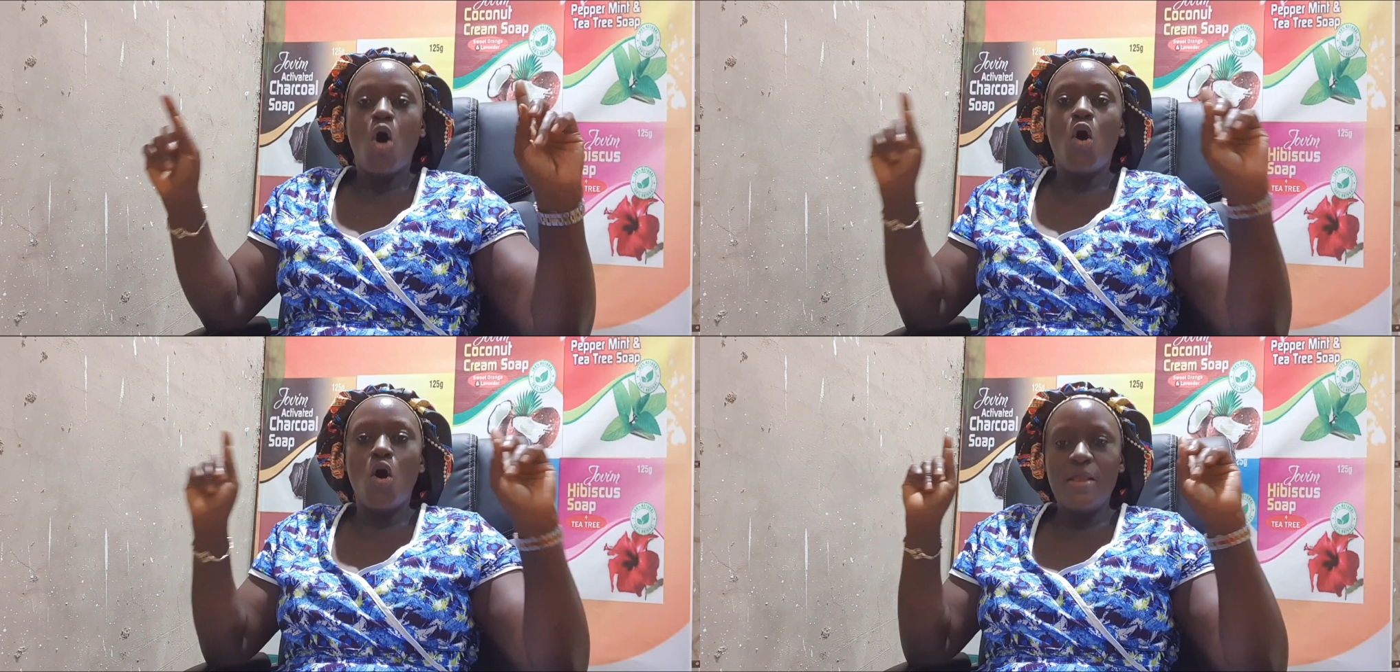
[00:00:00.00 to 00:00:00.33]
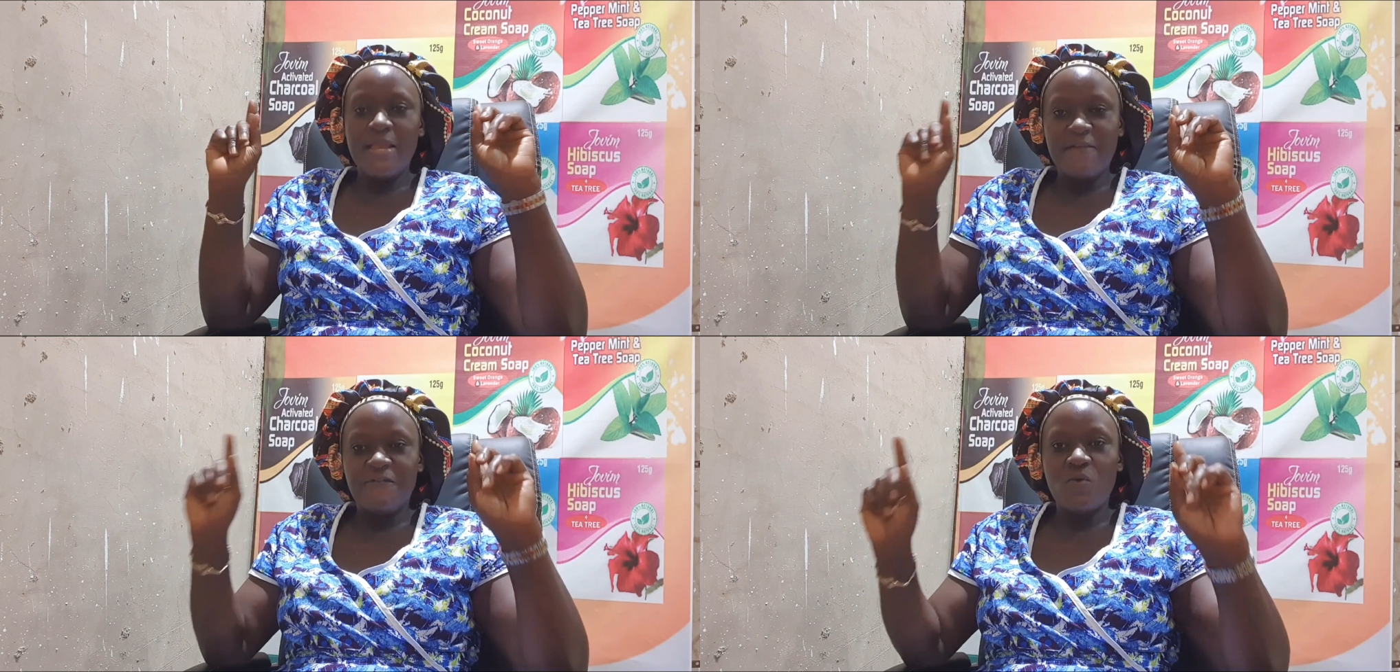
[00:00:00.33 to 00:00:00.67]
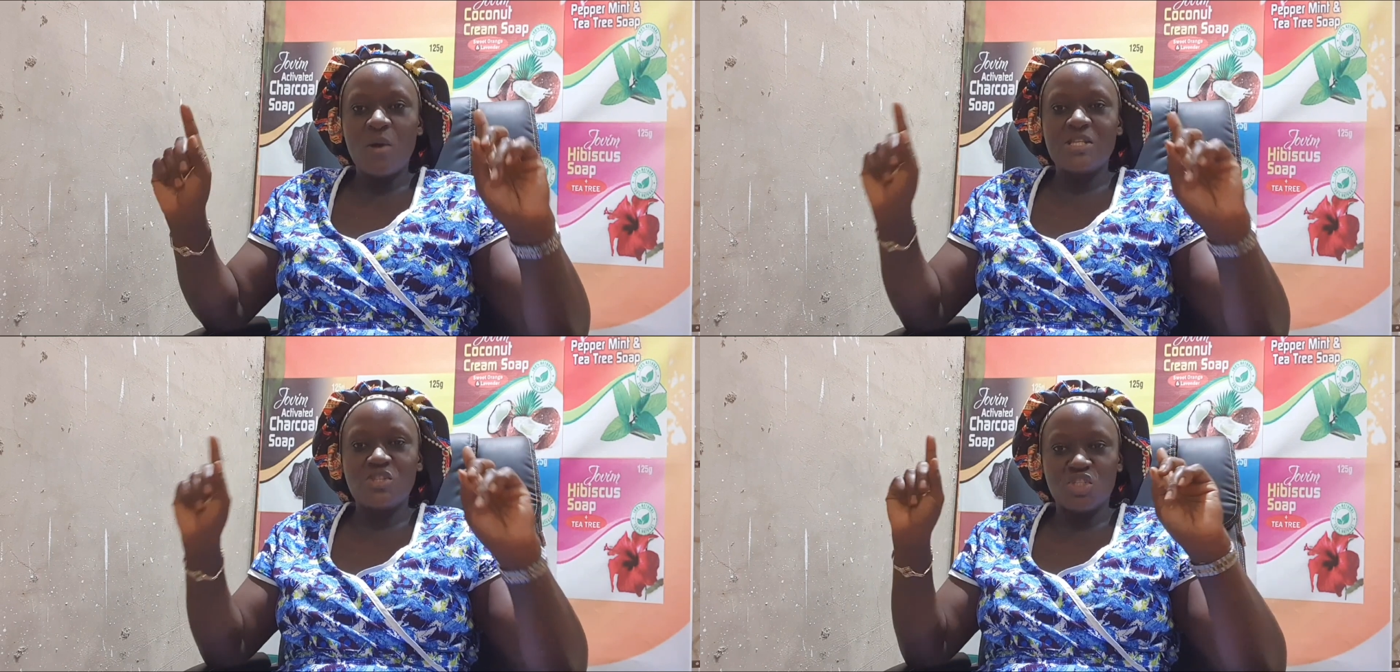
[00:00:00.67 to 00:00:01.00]
Only if you
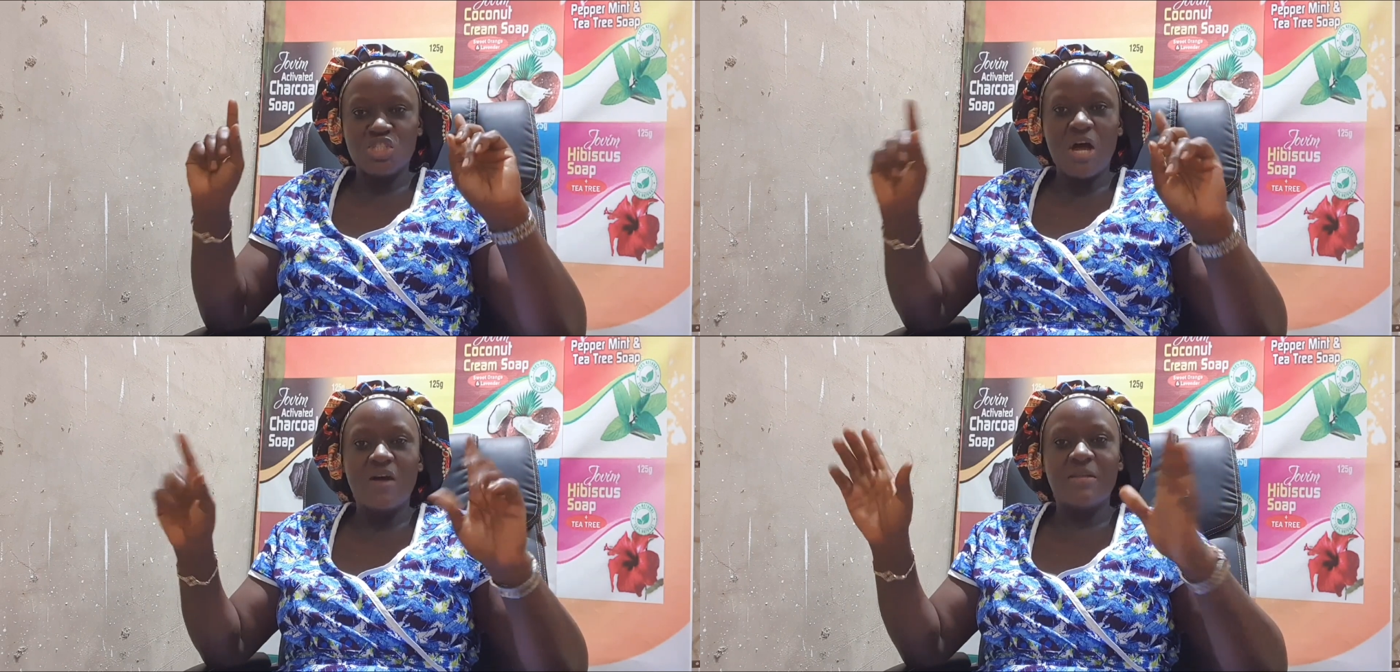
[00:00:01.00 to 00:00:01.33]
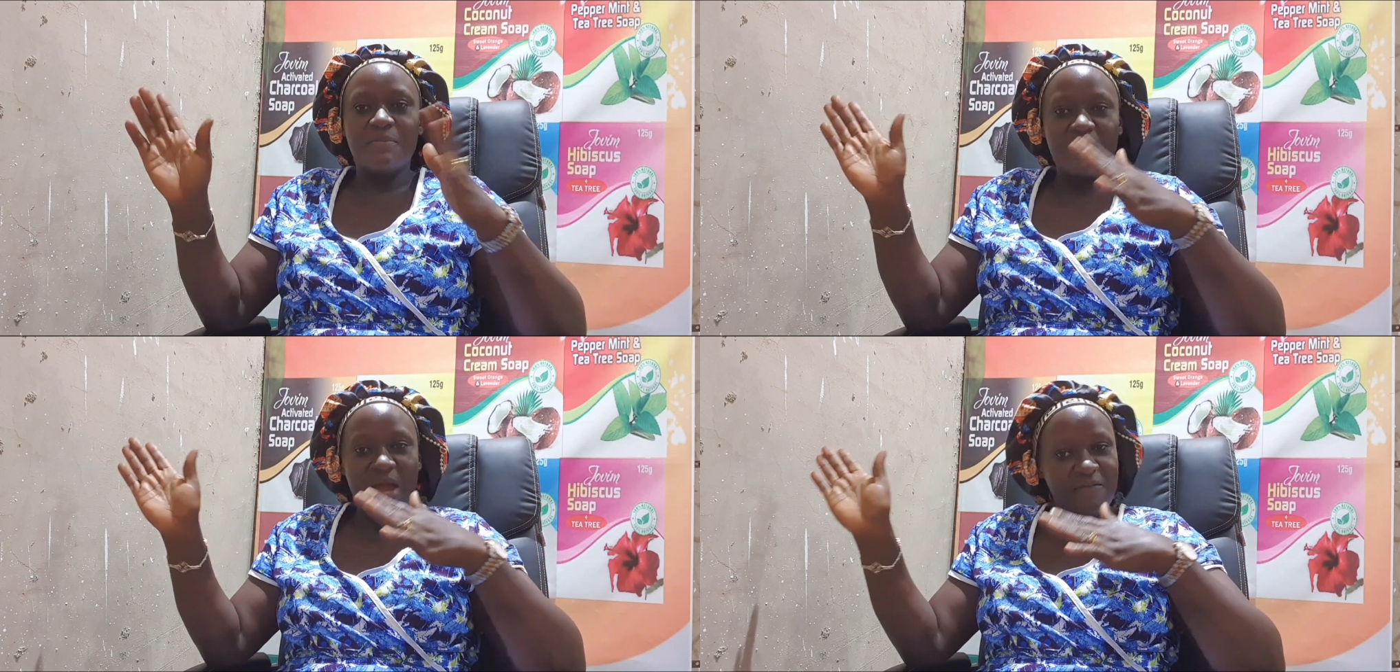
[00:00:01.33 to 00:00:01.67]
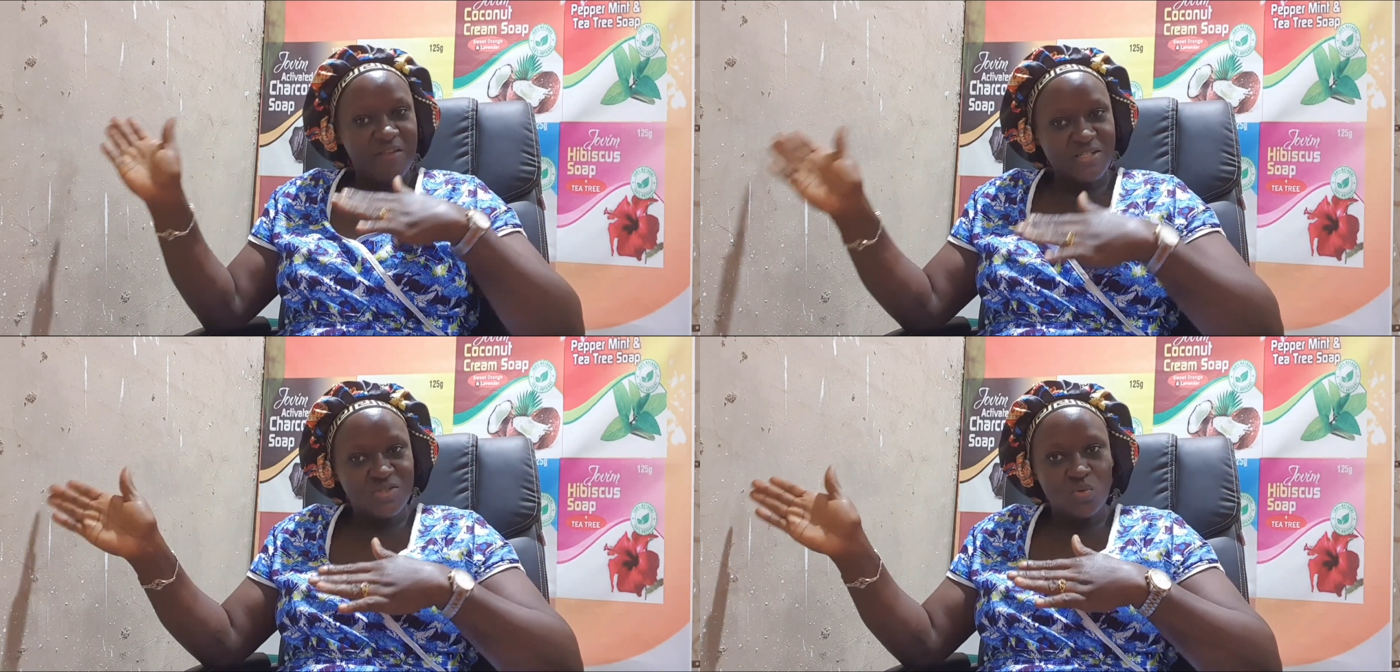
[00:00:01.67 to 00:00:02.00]
want your child in
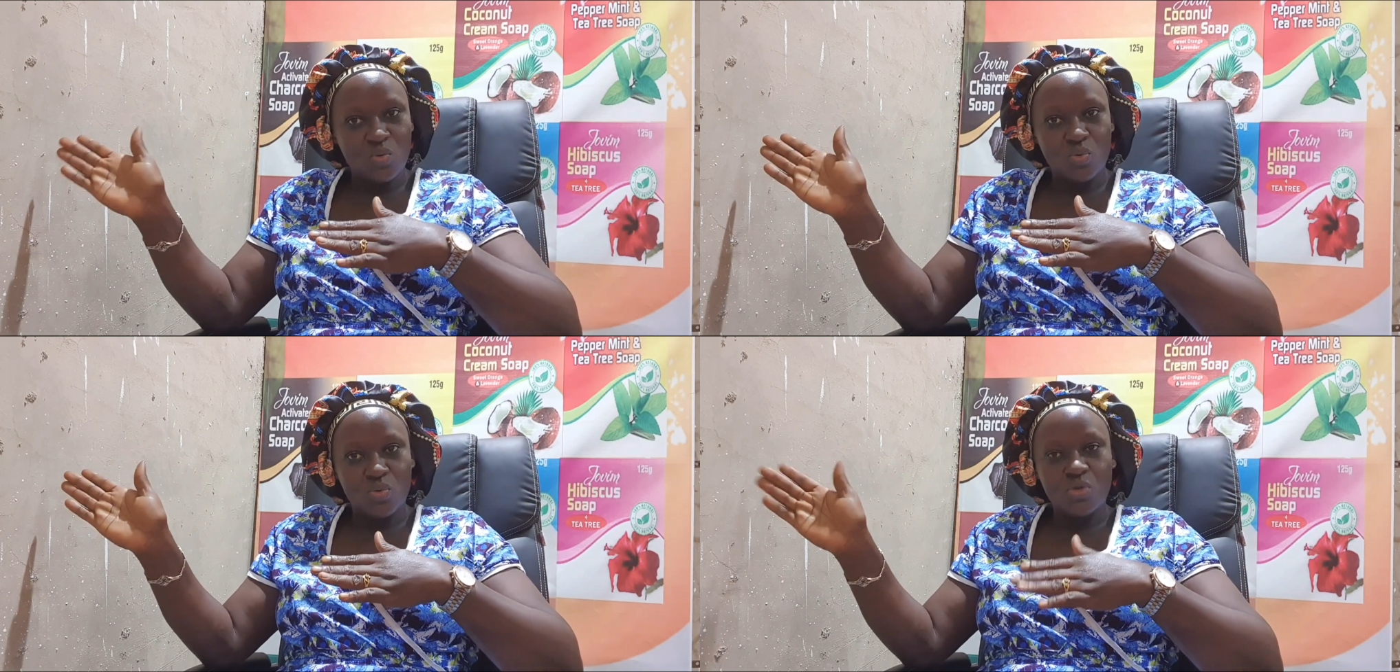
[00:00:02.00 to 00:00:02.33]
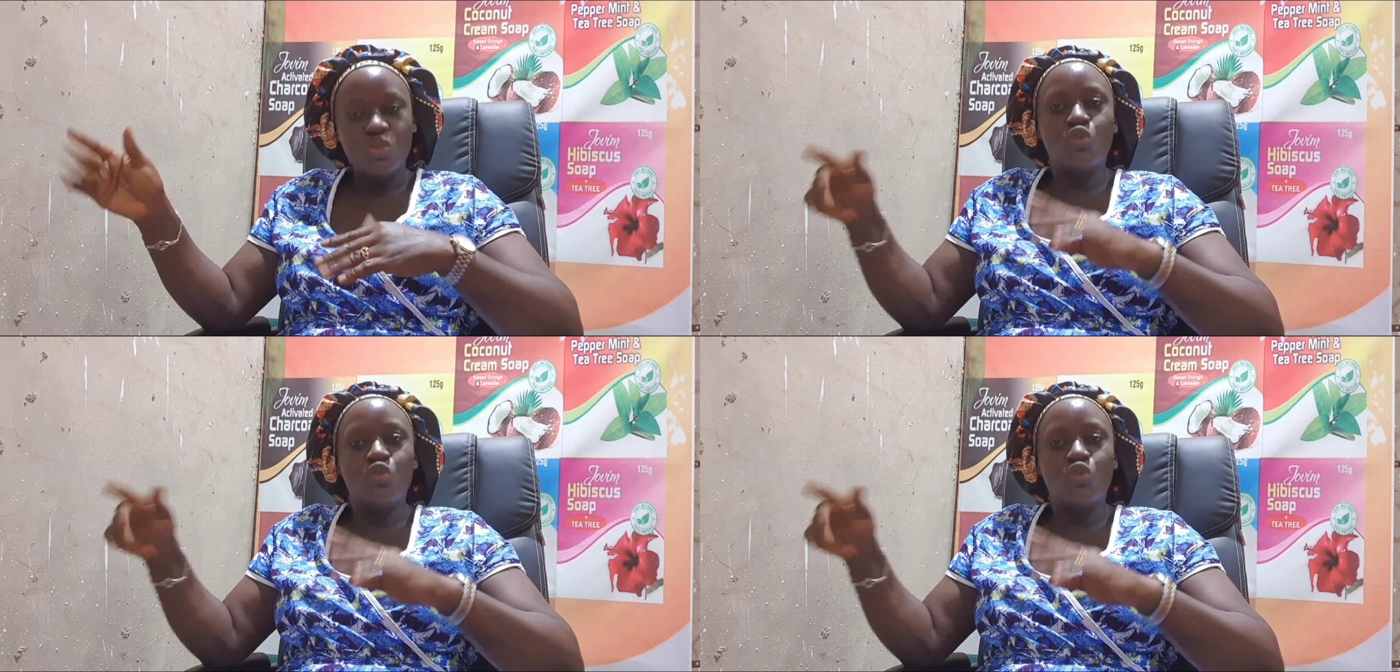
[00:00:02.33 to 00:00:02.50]
private school,